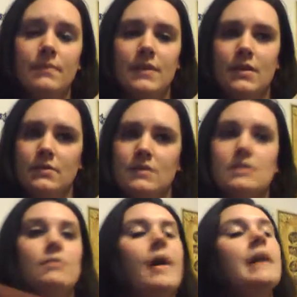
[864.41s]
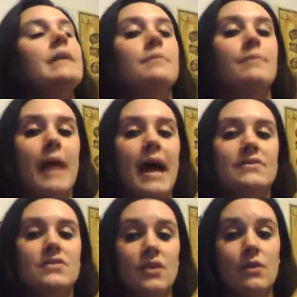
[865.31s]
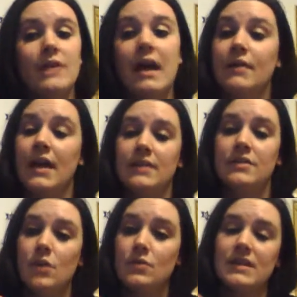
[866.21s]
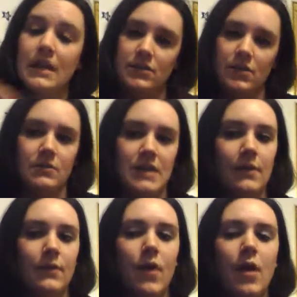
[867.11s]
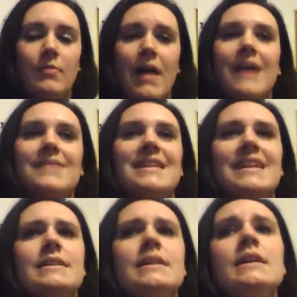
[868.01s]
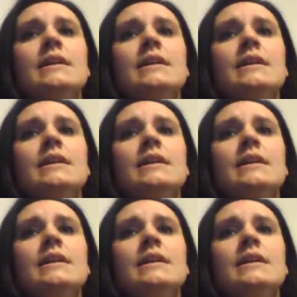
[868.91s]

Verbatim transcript: knows the right paths to go down and knows not to go down the wrong paths and